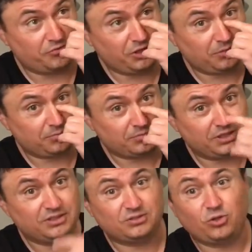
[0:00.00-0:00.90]
film.
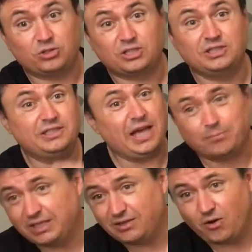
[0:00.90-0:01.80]
It's not
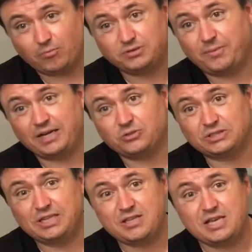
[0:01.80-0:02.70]
condemning compromise or
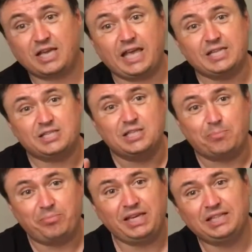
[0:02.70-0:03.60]
anything. It's
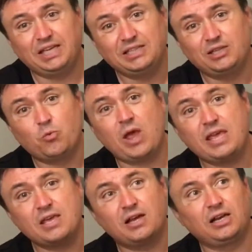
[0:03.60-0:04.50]
depicting the
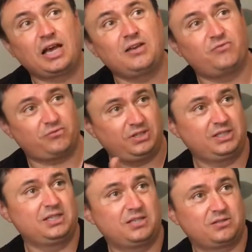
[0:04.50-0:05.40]
way life
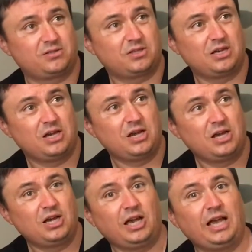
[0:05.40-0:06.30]
exists.
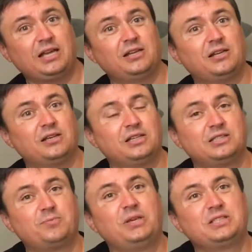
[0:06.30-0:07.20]
And
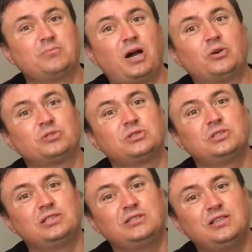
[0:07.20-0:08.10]
it speaks about
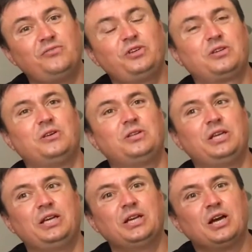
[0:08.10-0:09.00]
the
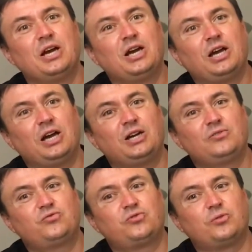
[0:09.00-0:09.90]
difficulty
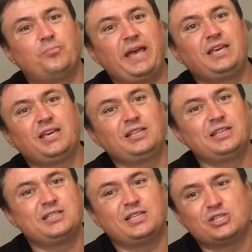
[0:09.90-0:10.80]
of making
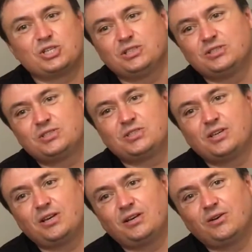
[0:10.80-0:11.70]
decisions
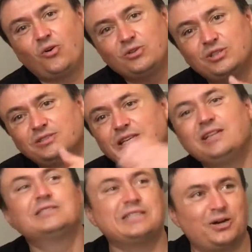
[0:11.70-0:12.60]
on the
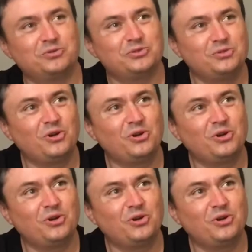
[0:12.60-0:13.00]
real ground,